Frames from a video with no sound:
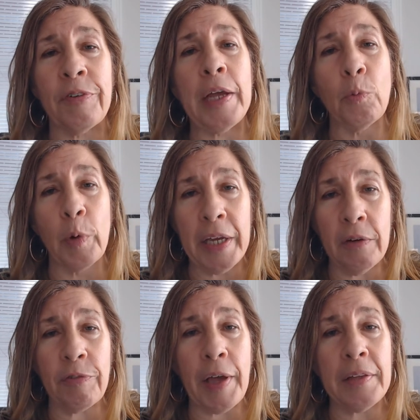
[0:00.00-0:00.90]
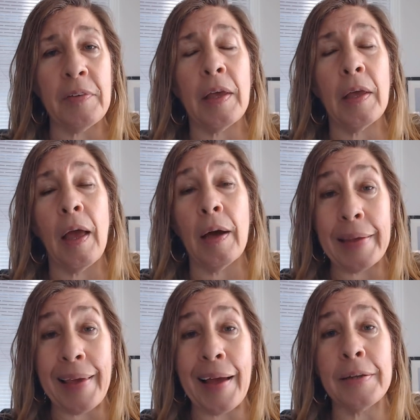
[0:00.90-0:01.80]
and reinventing
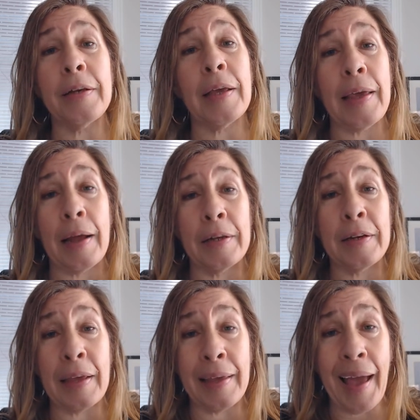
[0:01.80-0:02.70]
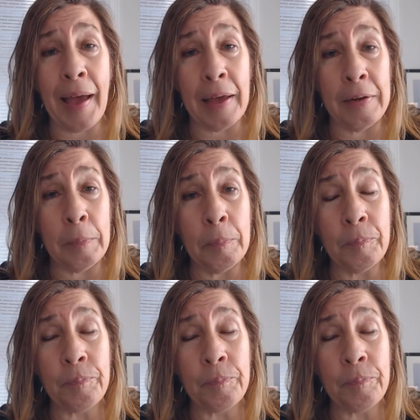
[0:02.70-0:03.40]
again and again and again,